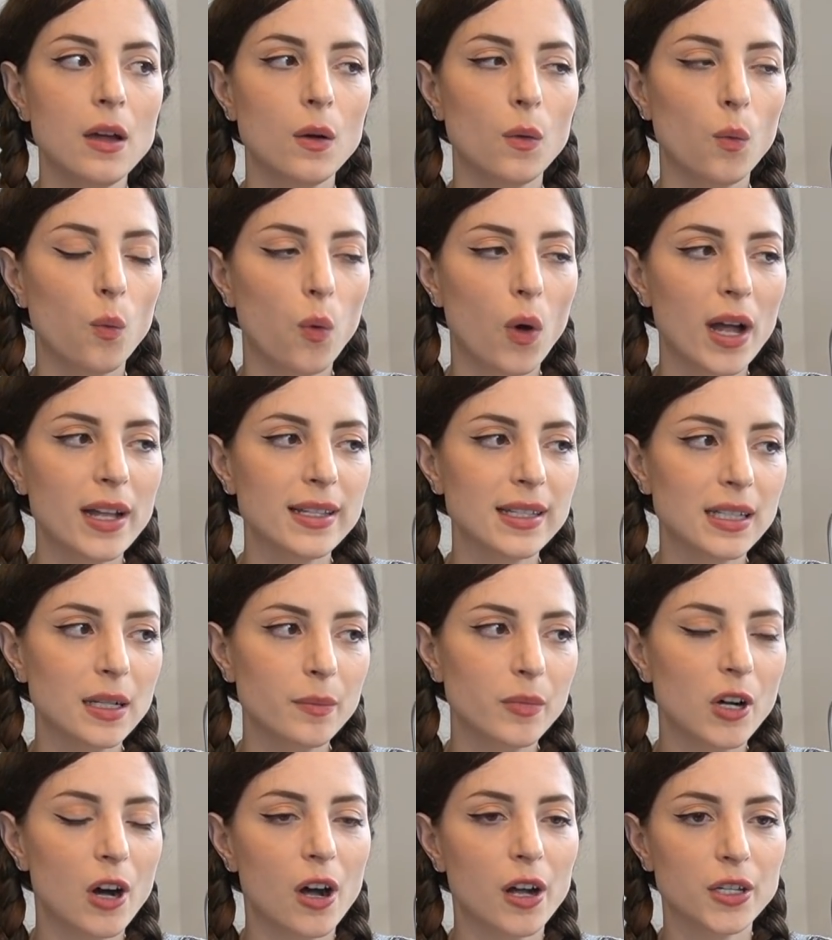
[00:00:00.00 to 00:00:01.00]
What
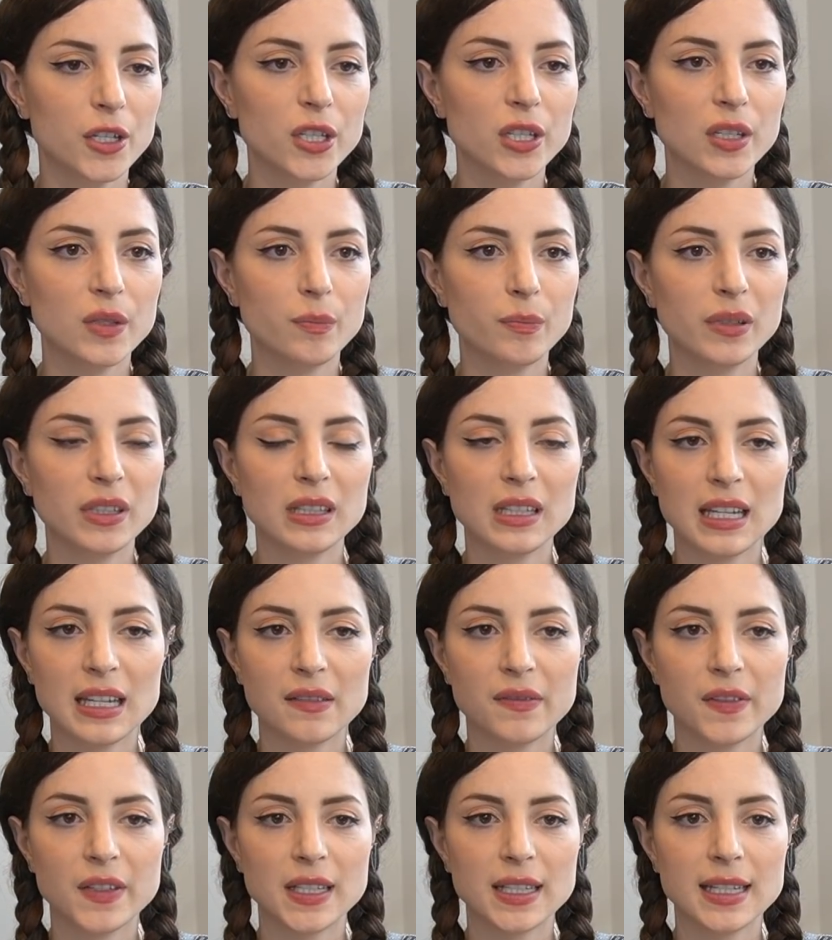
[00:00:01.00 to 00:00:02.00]
subconscious
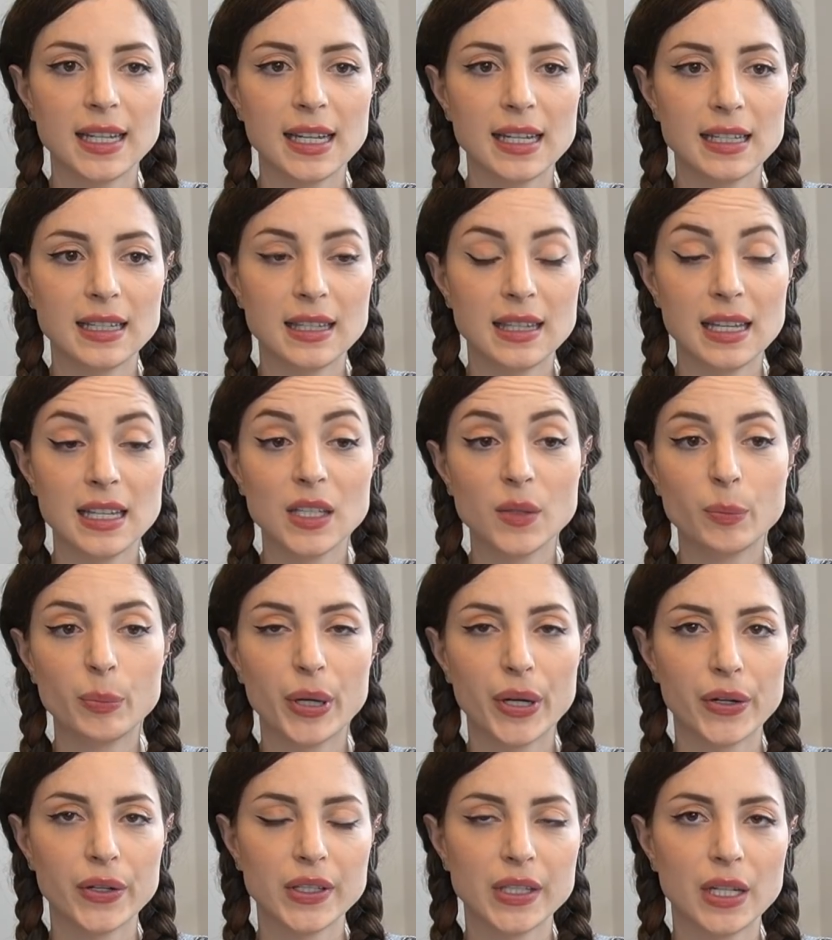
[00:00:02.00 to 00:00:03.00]
beliefs is this
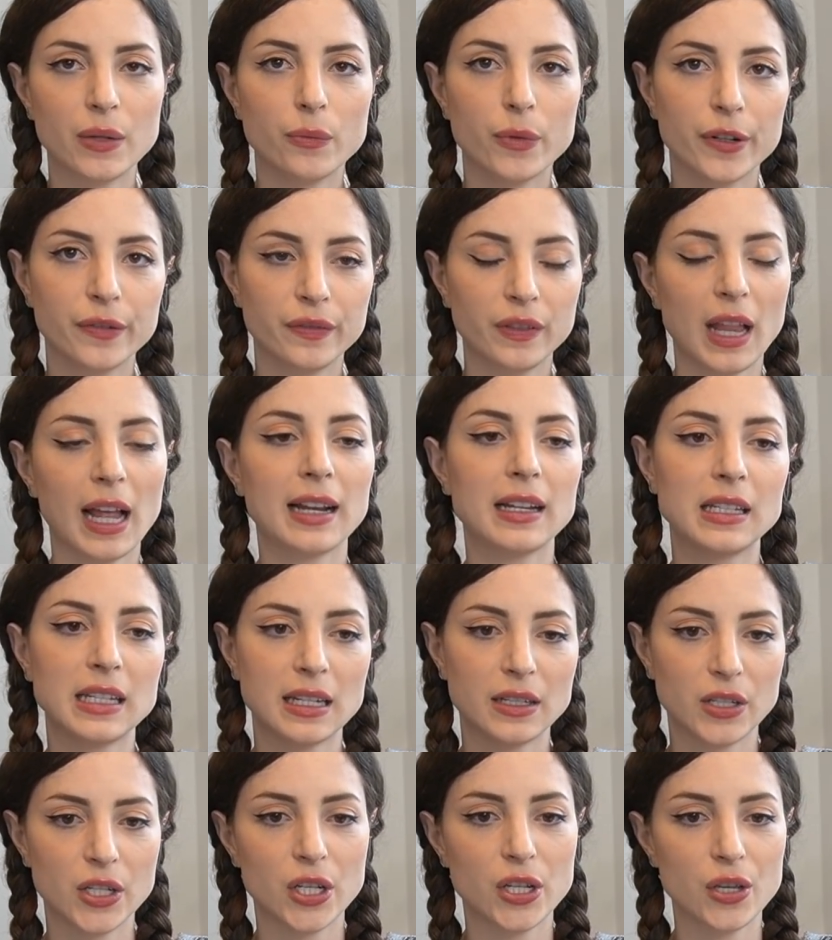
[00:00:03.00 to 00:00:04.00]
person
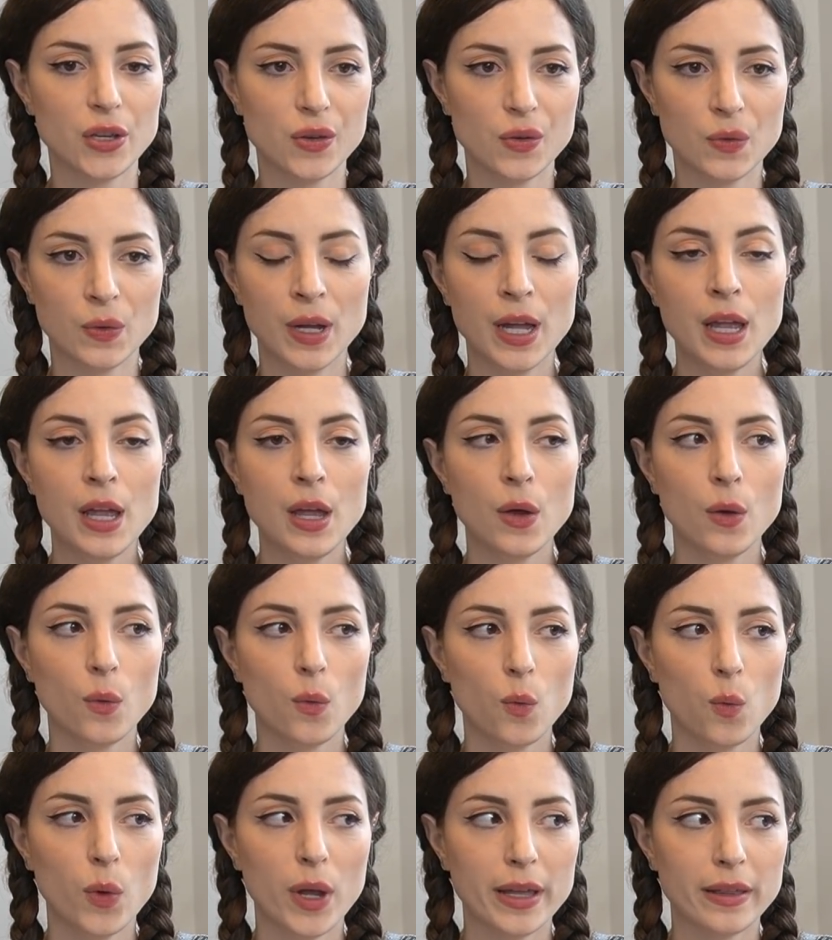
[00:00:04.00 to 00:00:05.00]
reflecting to you
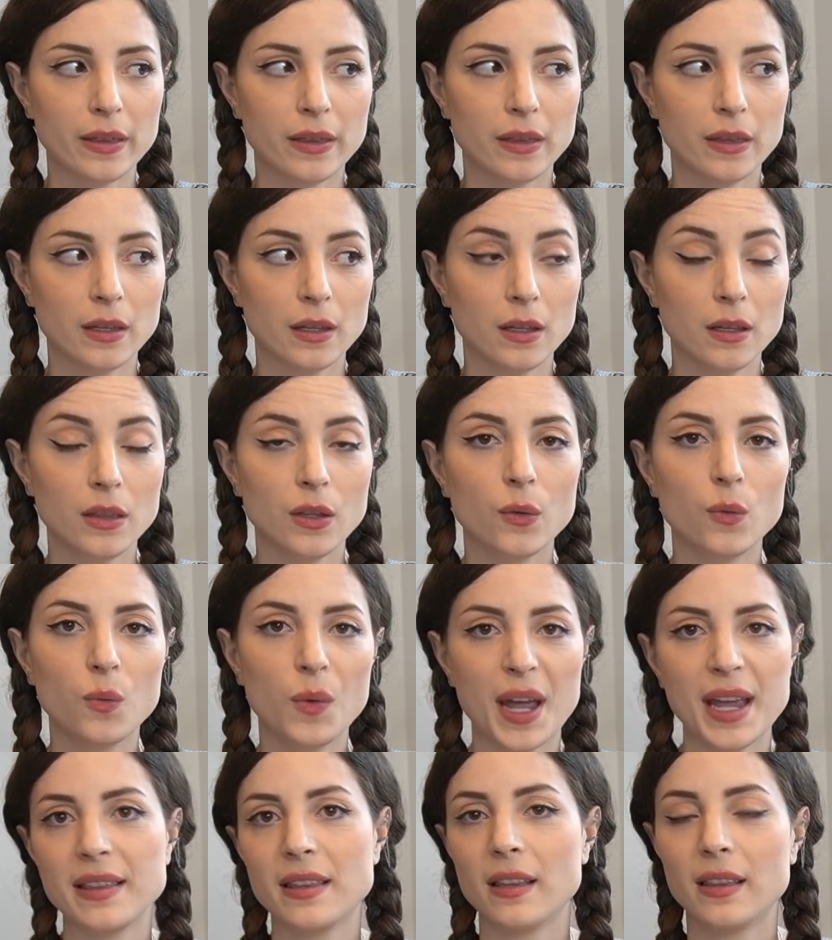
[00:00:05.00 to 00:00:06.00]
with the
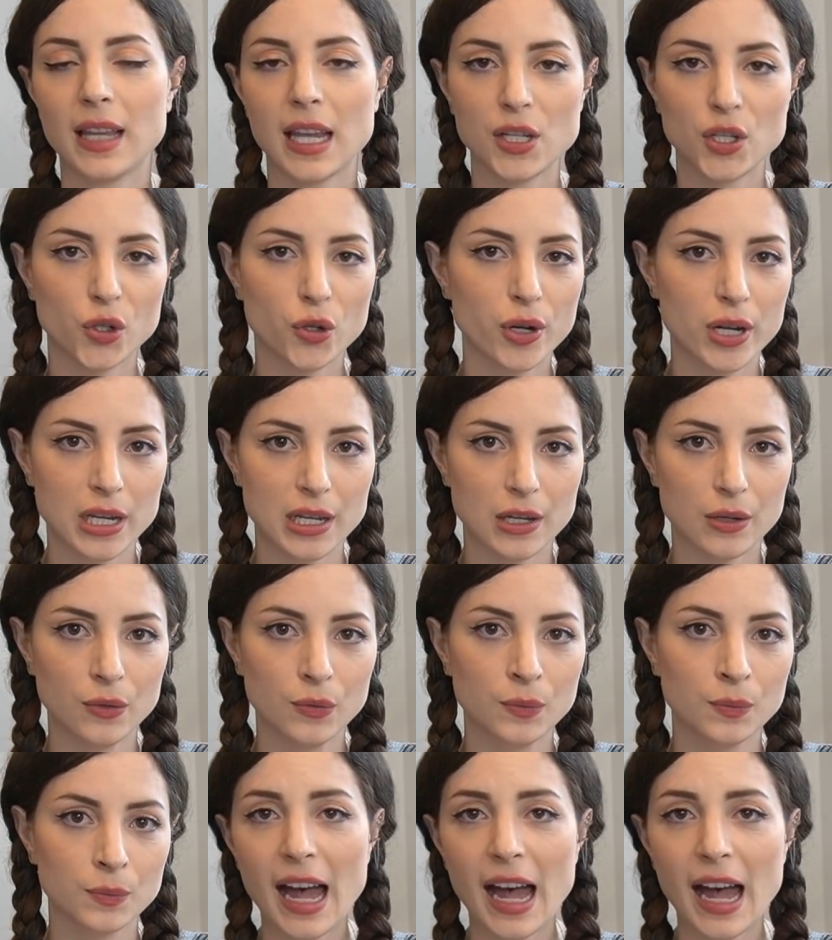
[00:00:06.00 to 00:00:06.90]
way that they treat you?